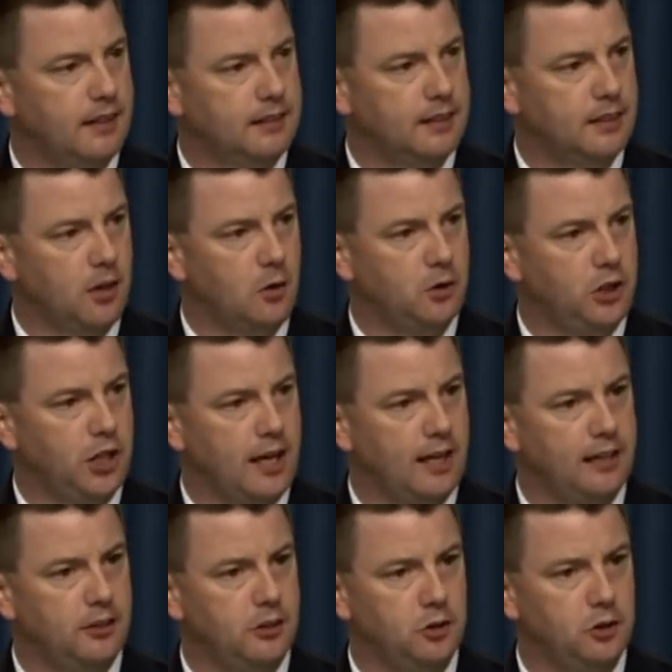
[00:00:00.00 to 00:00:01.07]
to go check
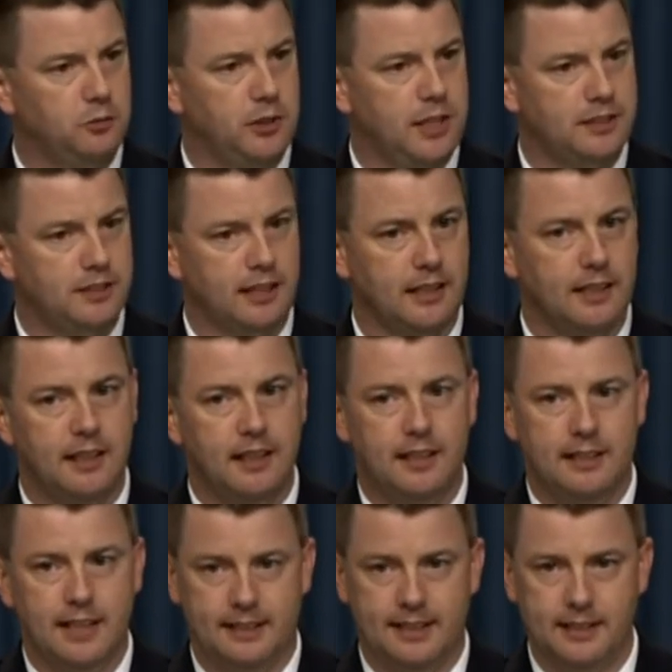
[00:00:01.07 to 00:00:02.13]
and do some testing.
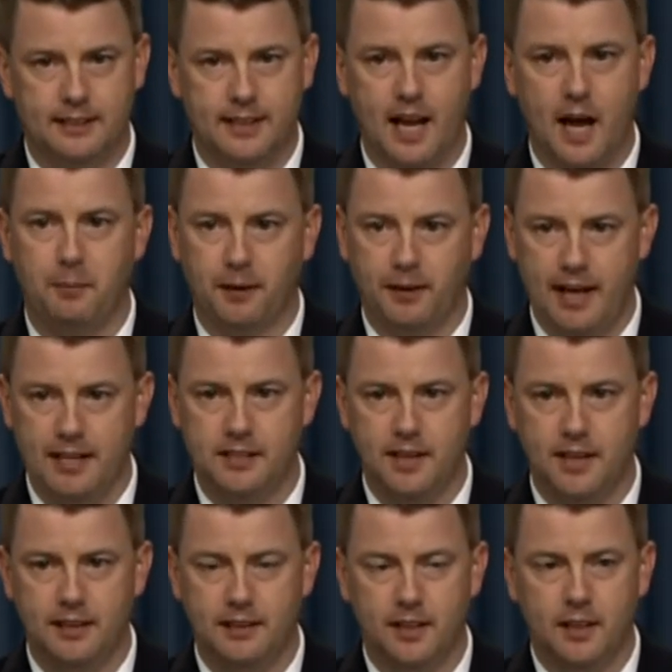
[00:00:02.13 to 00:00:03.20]
That testing happened last
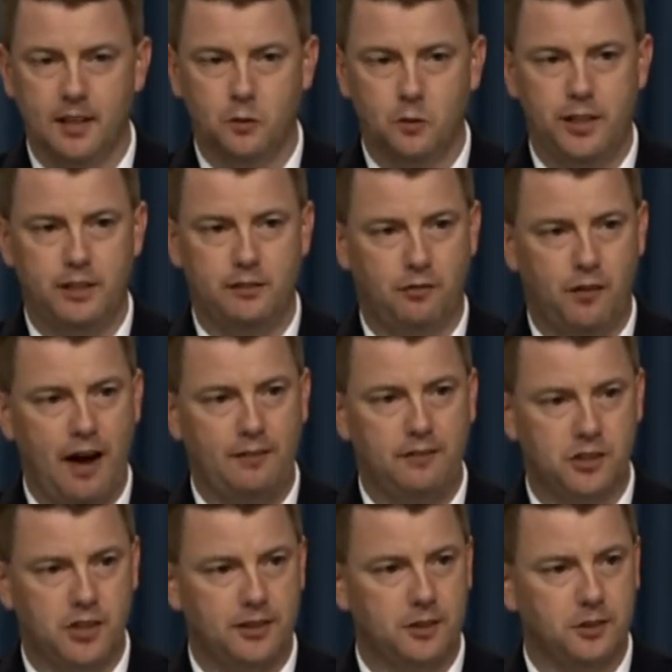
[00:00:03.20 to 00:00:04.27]
night. We did 5
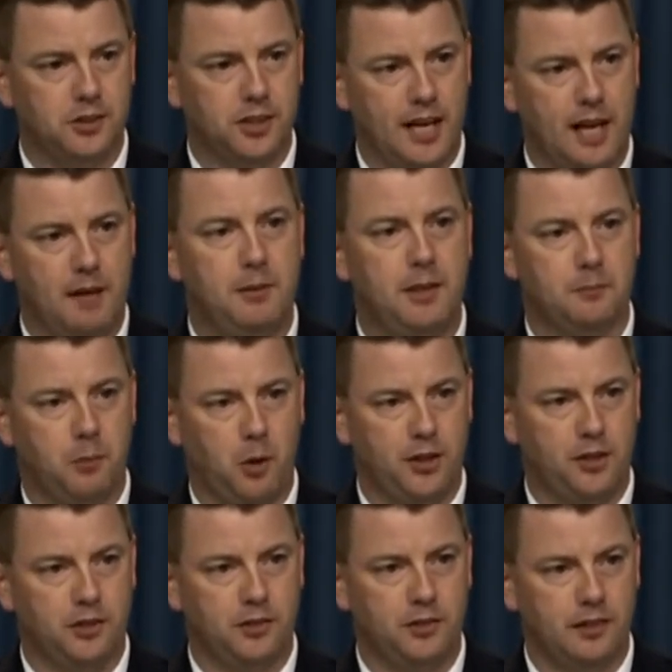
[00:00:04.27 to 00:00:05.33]
cycles at ambient
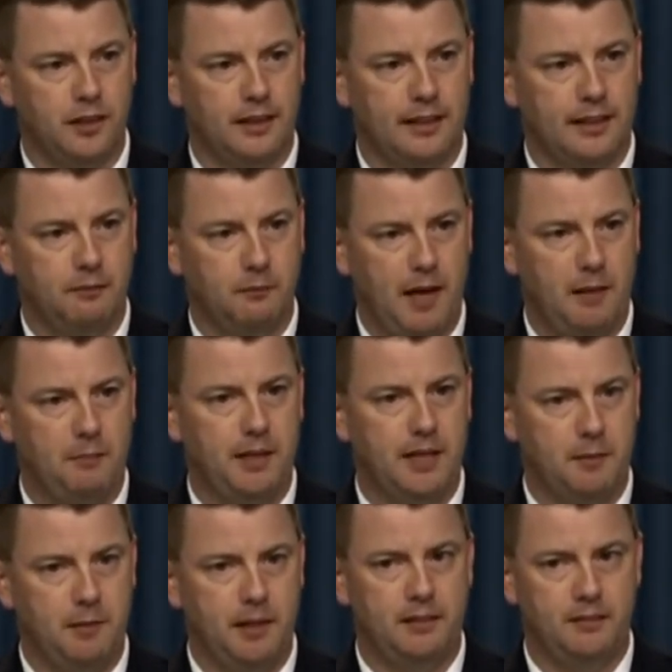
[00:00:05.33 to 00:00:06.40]
pressure, and ambient
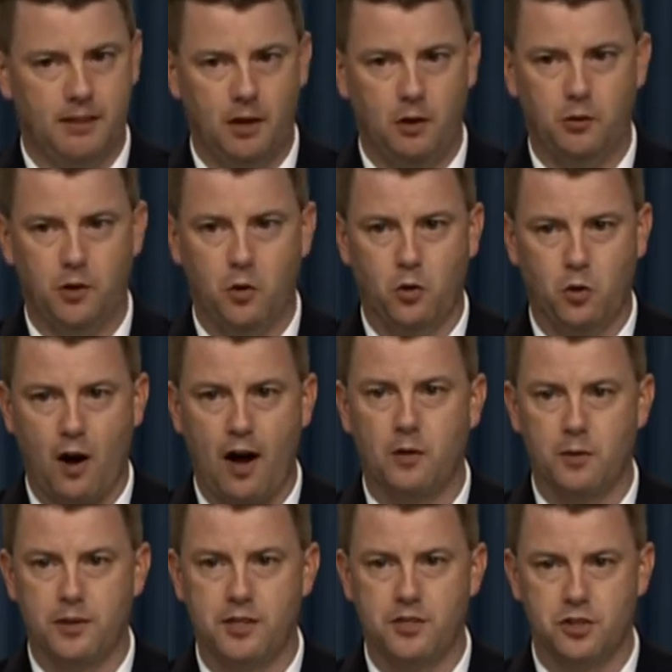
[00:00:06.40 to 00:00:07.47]
I mean no
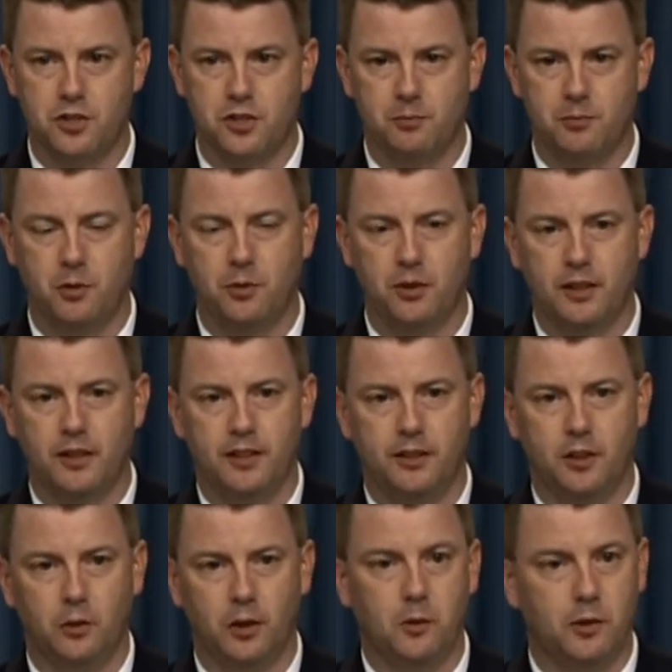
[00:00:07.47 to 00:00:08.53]
cryo in the system, no
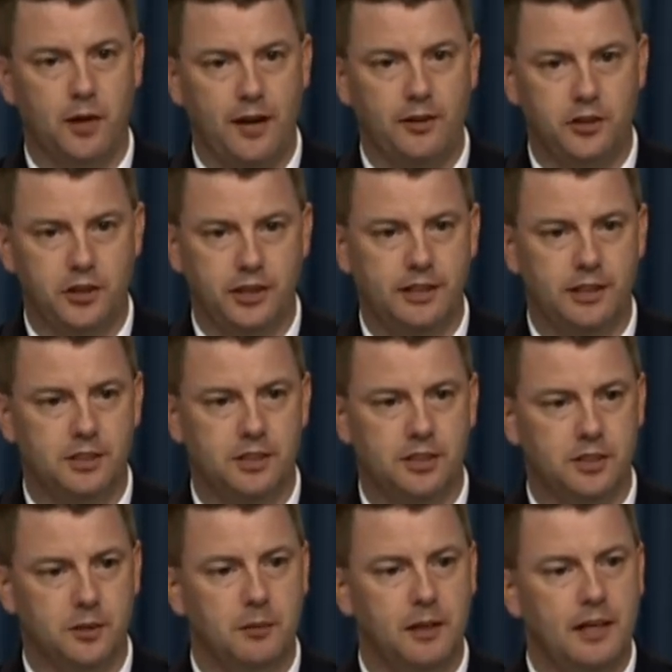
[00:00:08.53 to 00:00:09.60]
liquid hydrogen in the
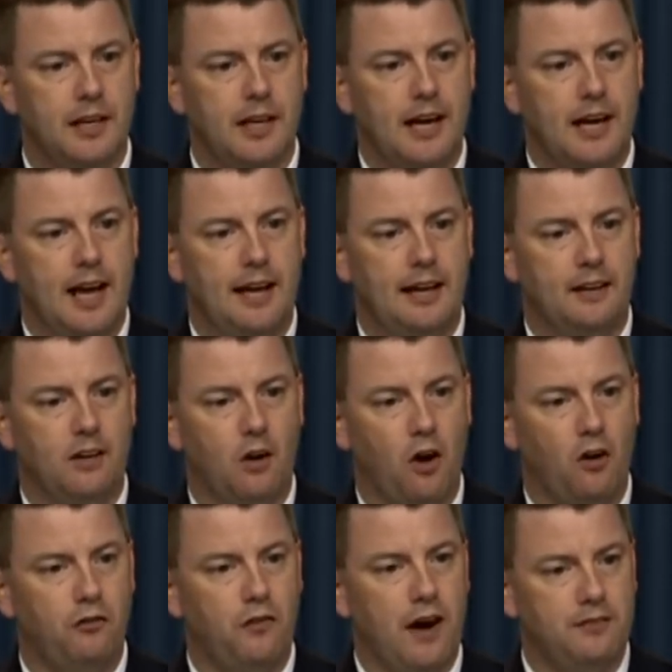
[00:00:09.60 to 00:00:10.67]
system, and
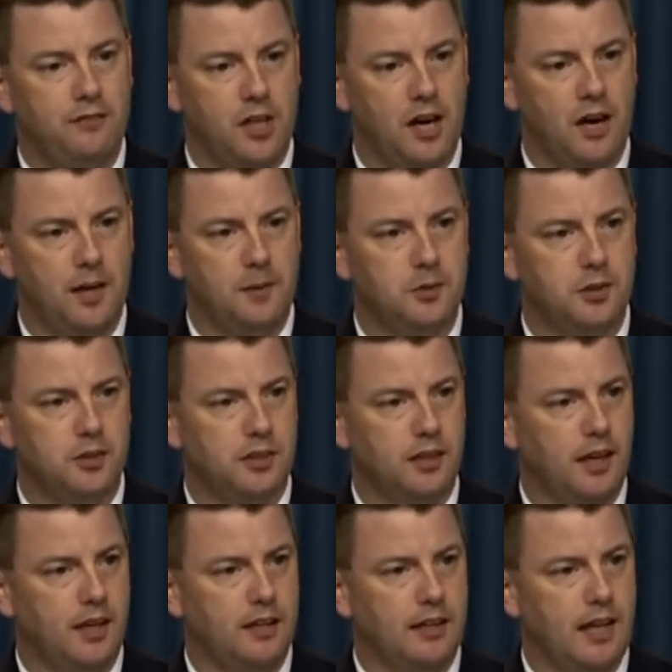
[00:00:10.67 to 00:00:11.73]
all 5 times
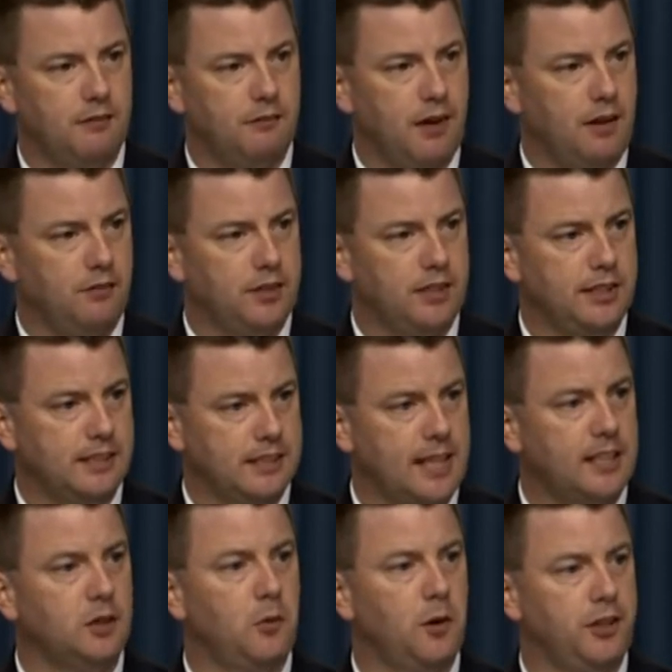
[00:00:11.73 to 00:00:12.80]
that valve did
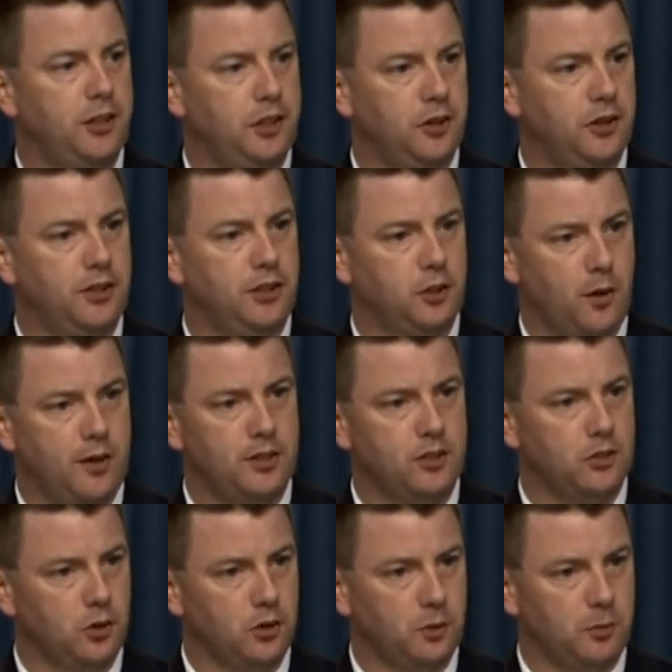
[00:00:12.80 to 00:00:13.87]
exactly what it should. The
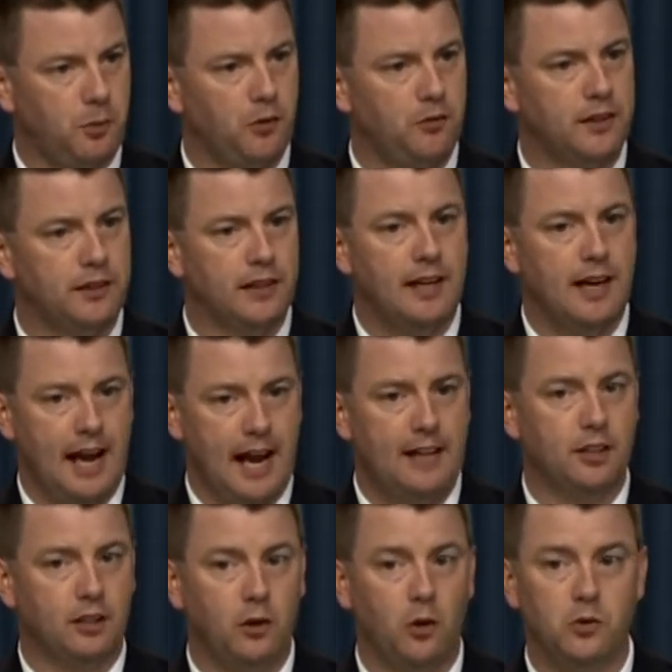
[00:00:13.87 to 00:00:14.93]
traces looked perfect, and
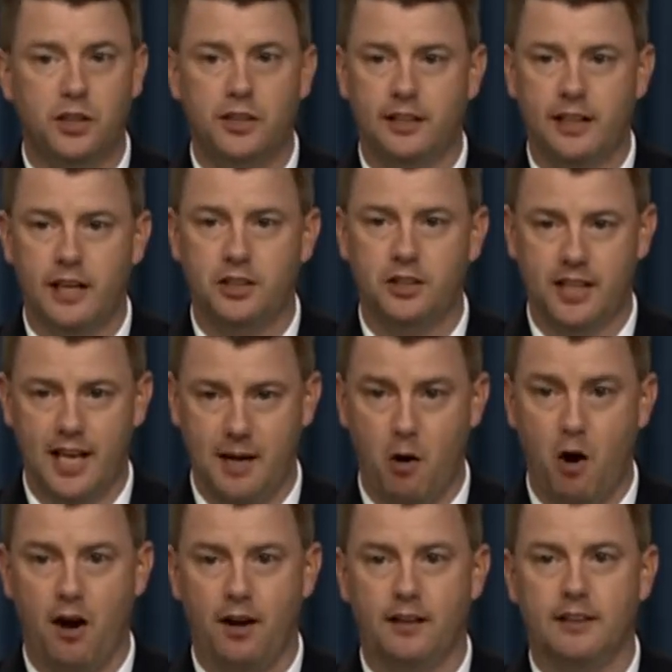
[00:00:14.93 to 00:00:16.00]
the closed indication came
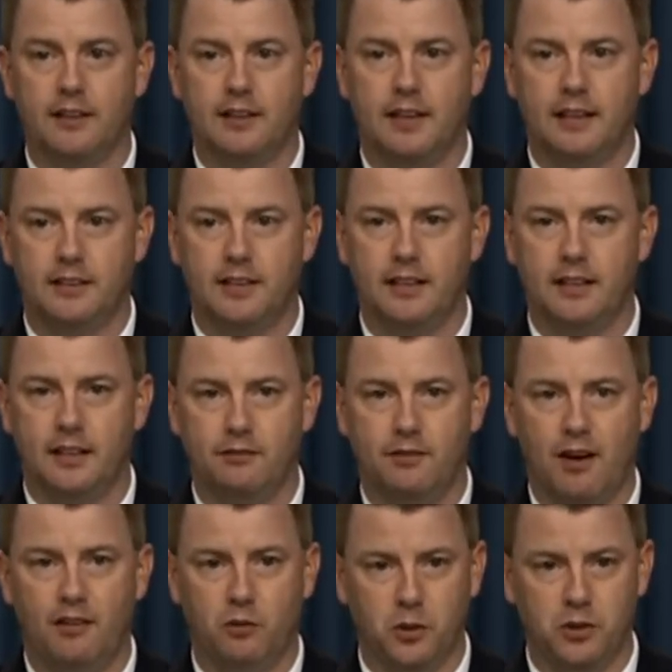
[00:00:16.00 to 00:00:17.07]
on and said that the
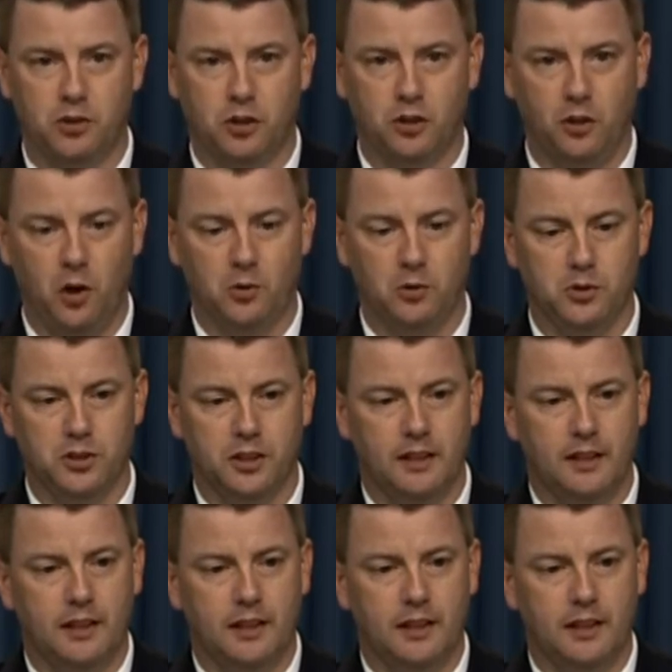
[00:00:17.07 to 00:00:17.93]
valve was closed.